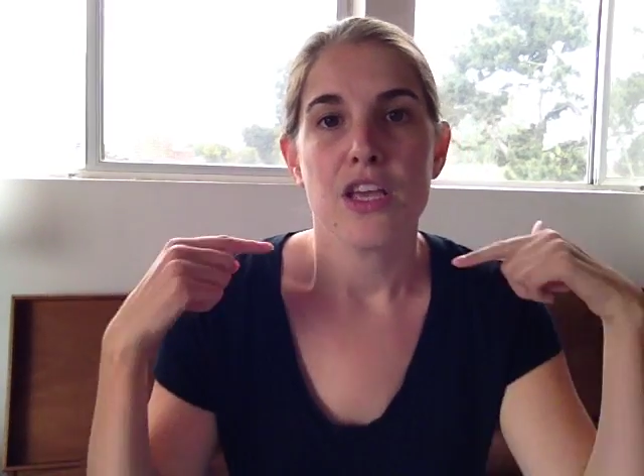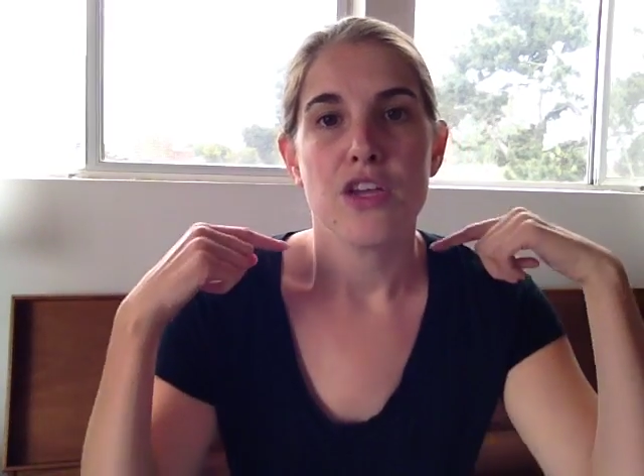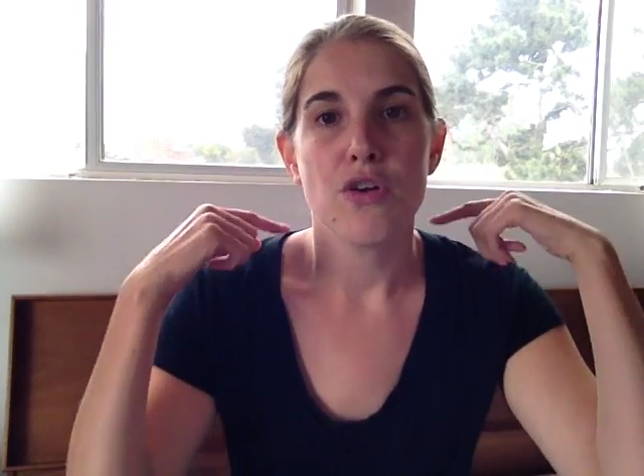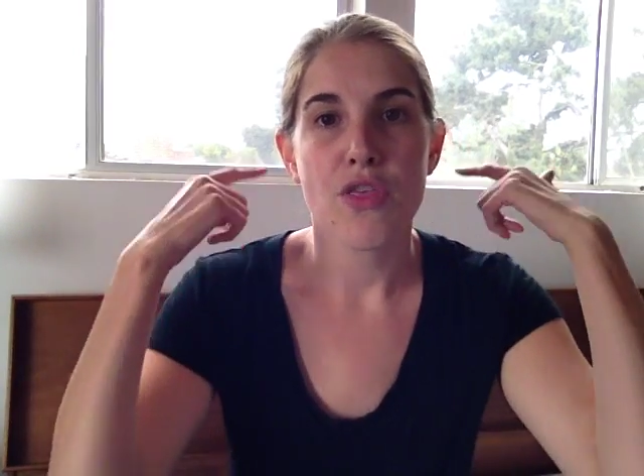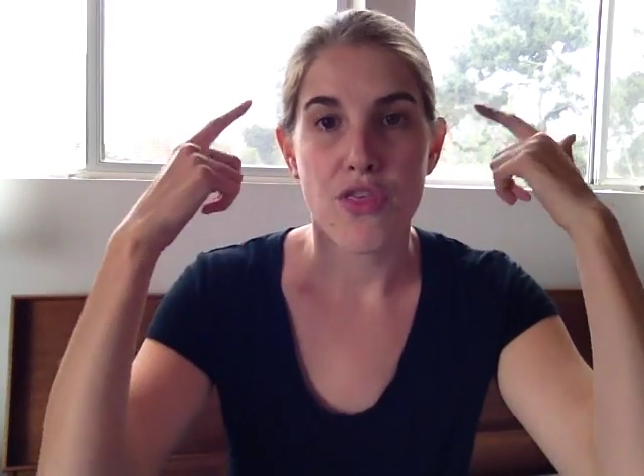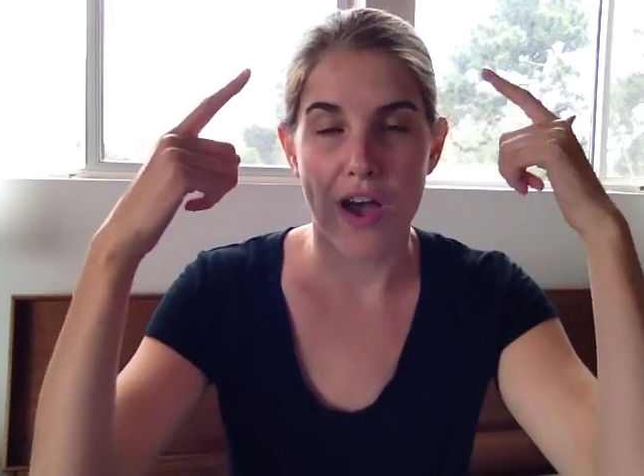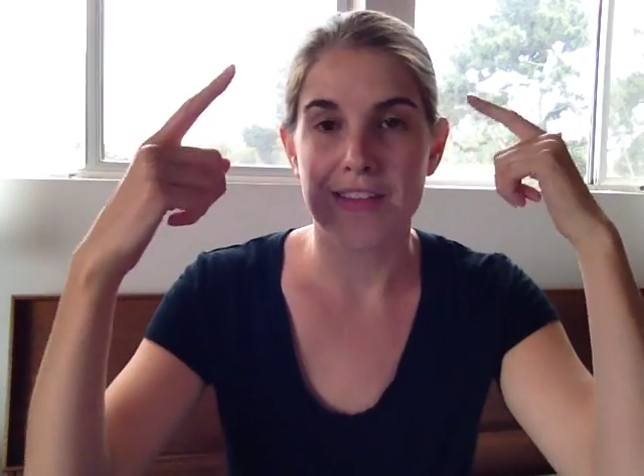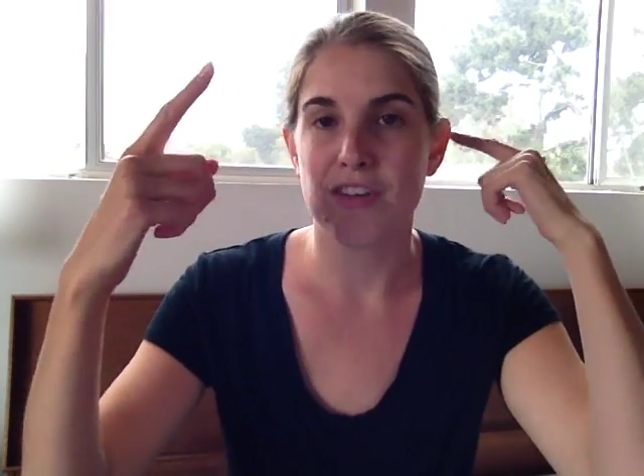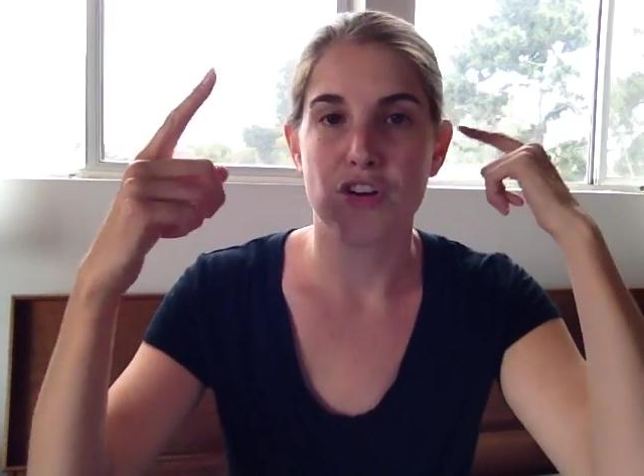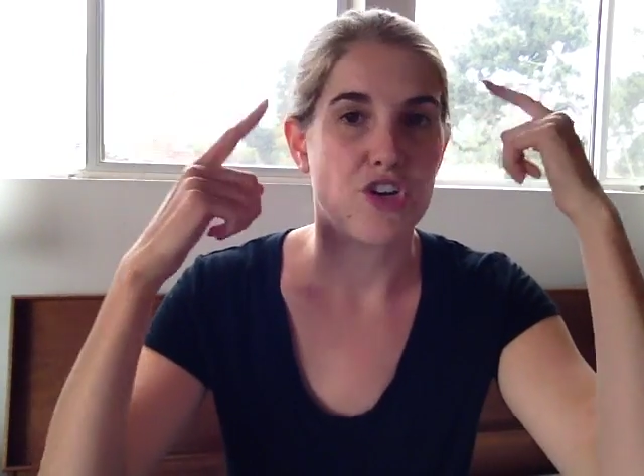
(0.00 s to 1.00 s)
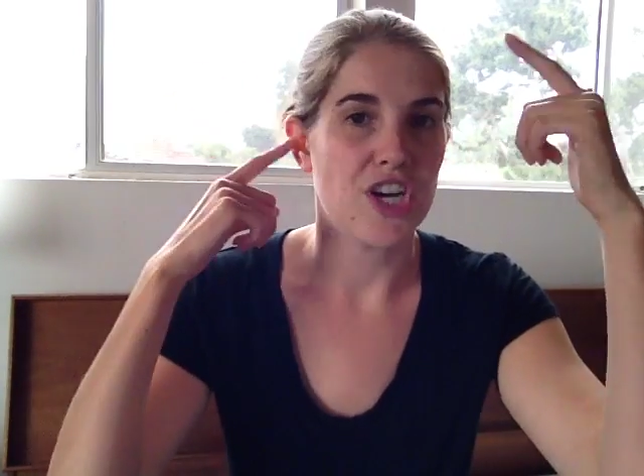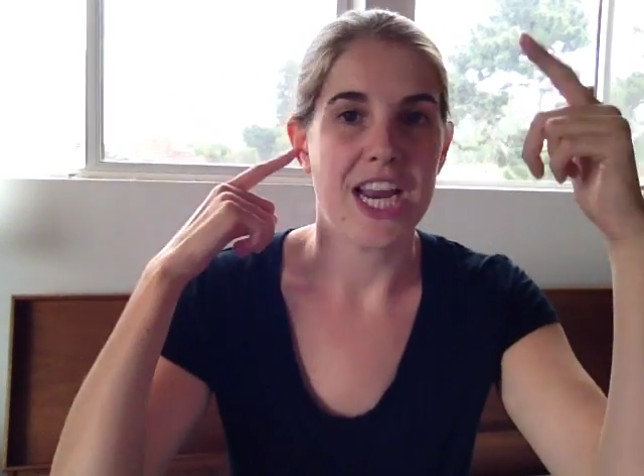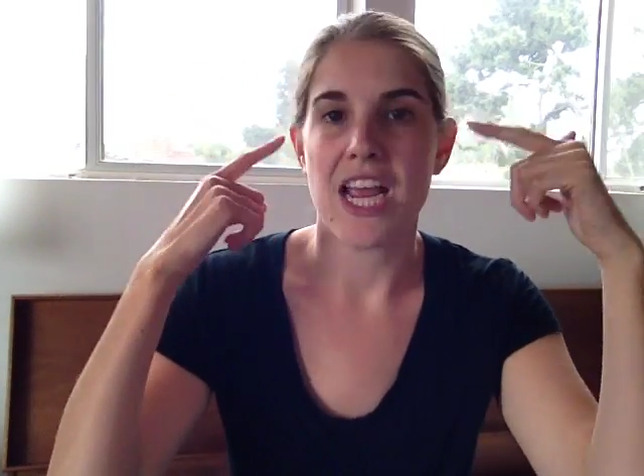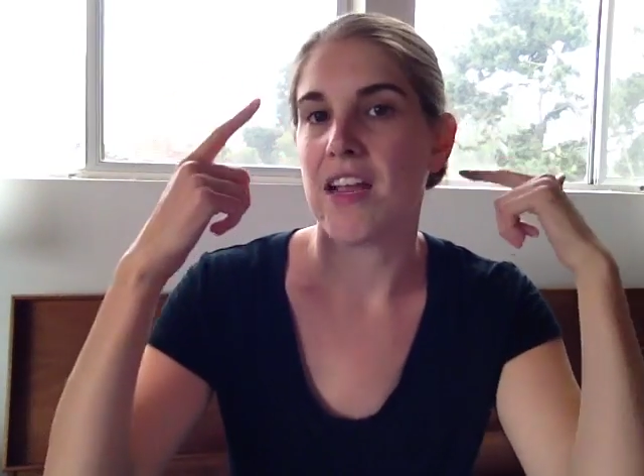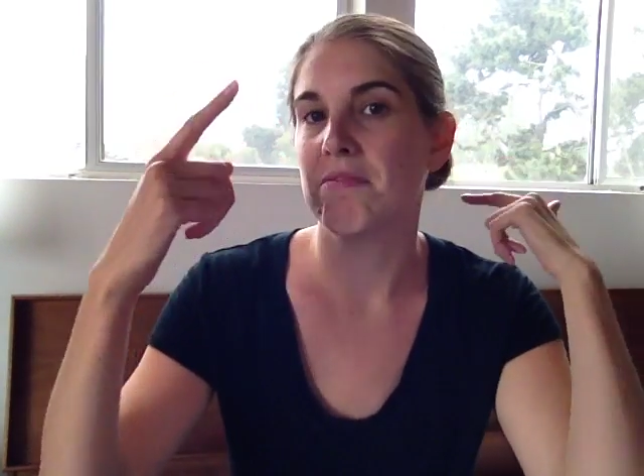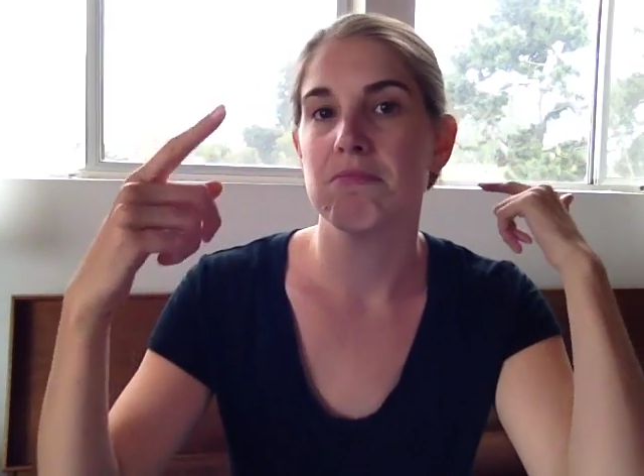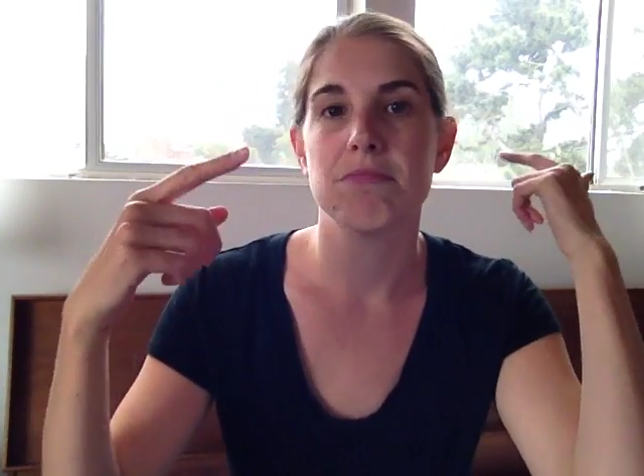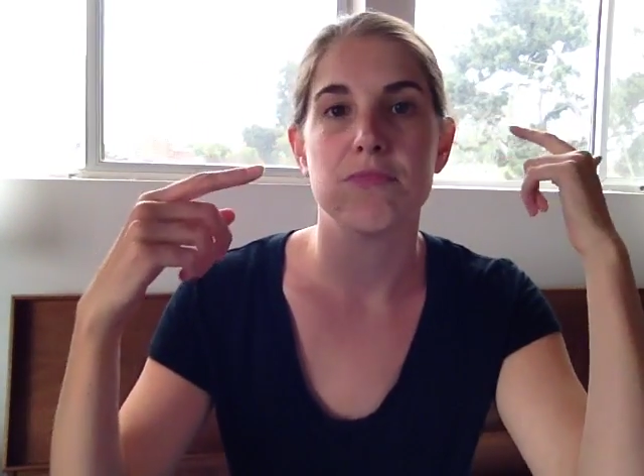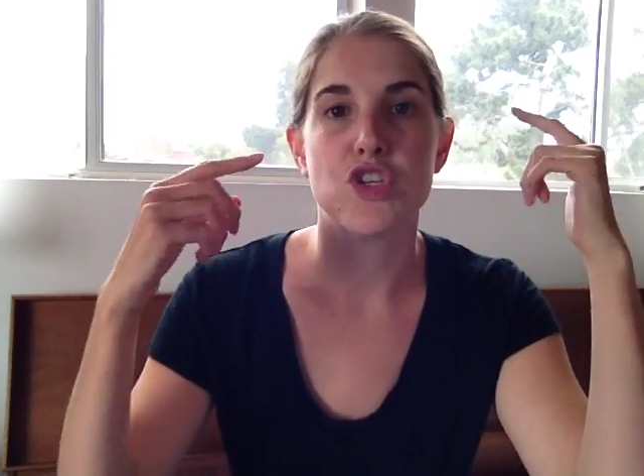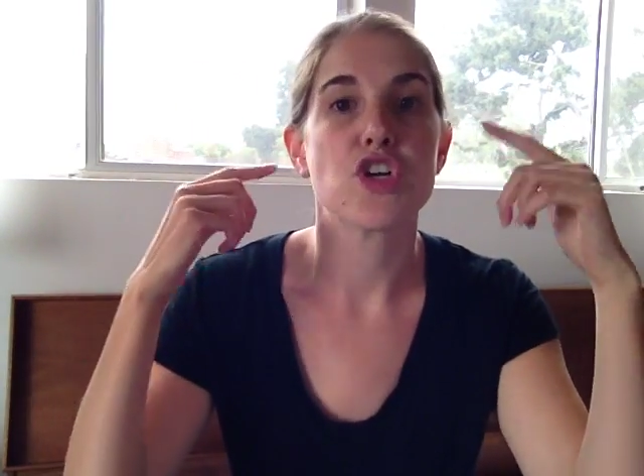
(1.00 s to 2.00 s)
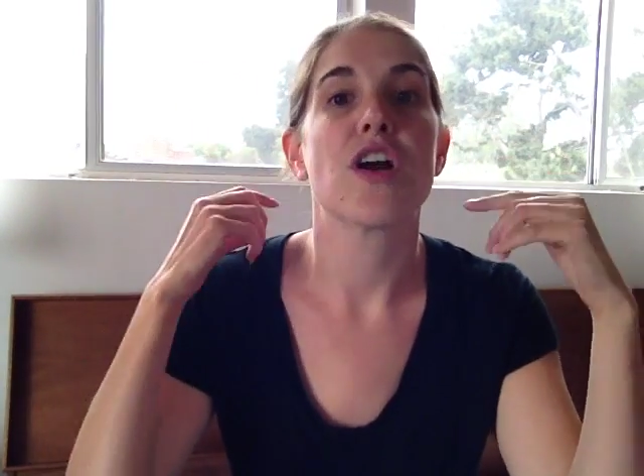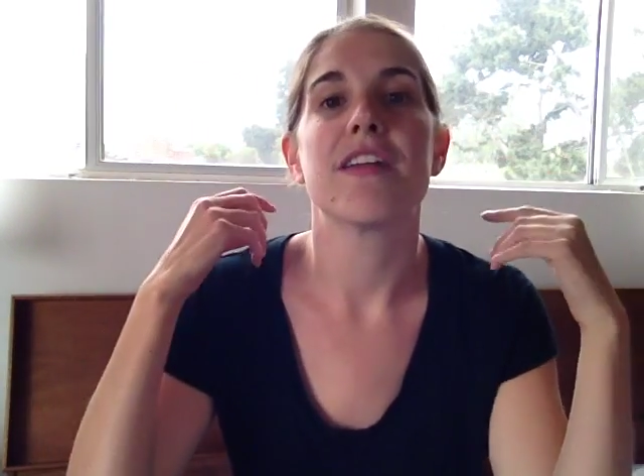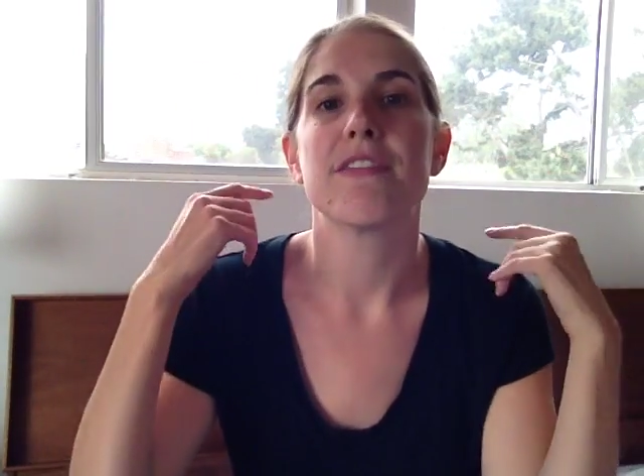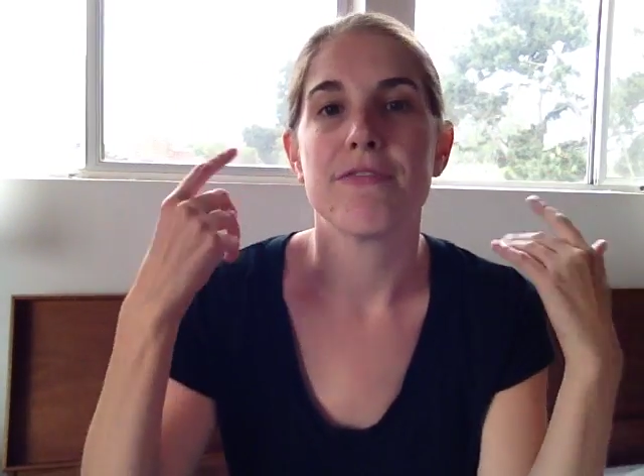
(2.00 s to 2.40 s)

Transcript: your thoughts are creating neurons